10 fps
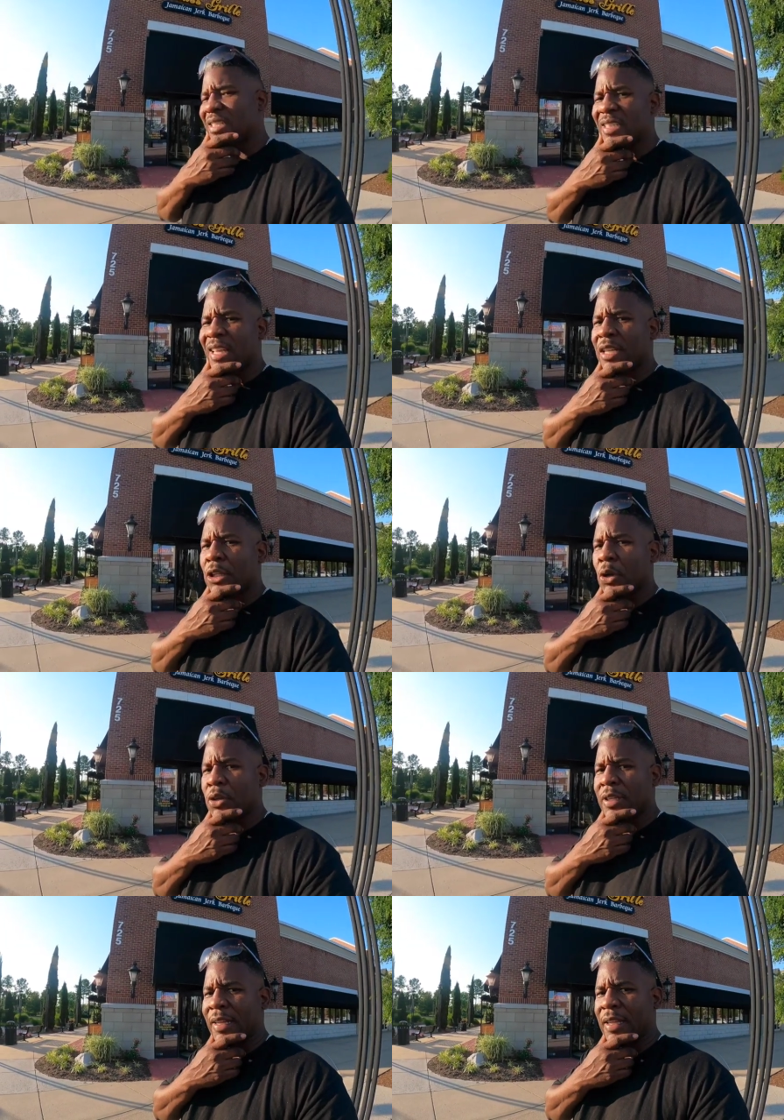today
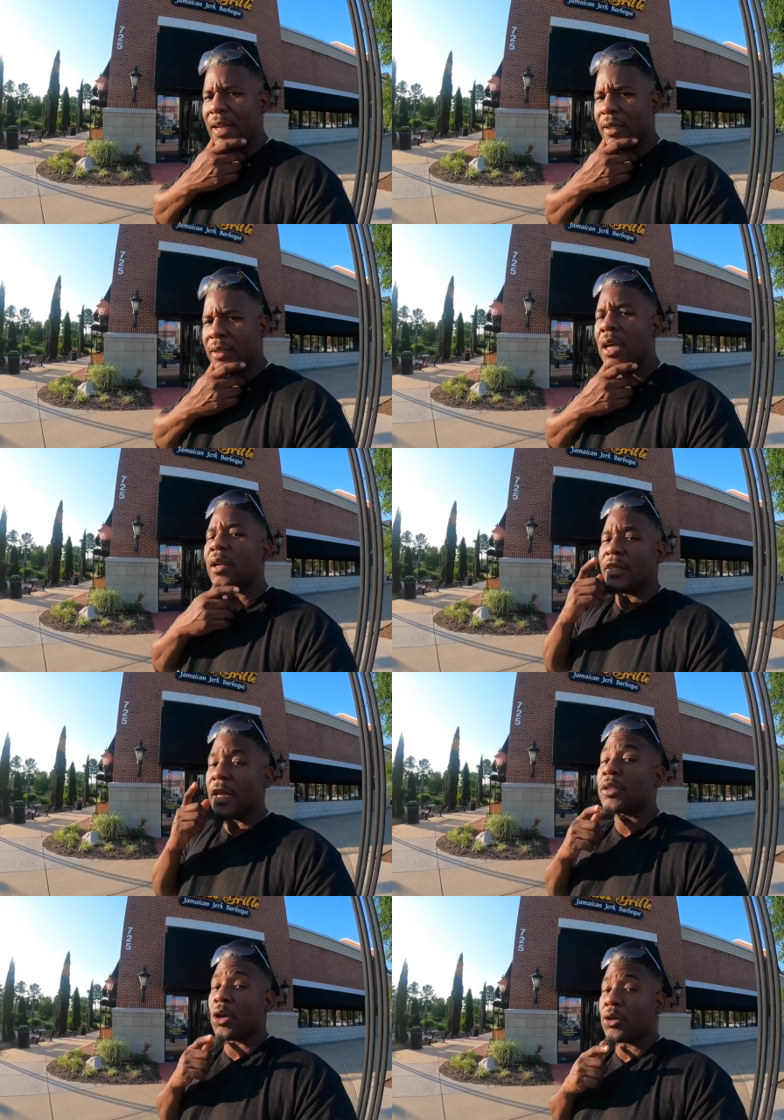Thursday, I think. Yeah,
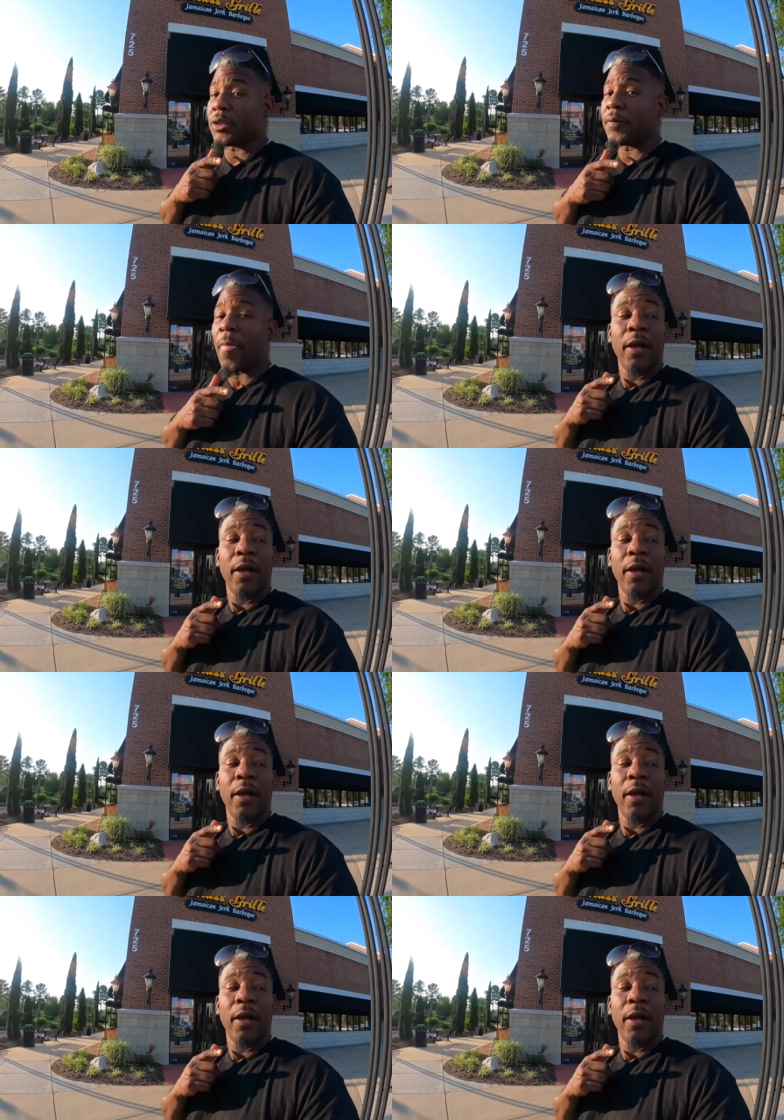today Thursday.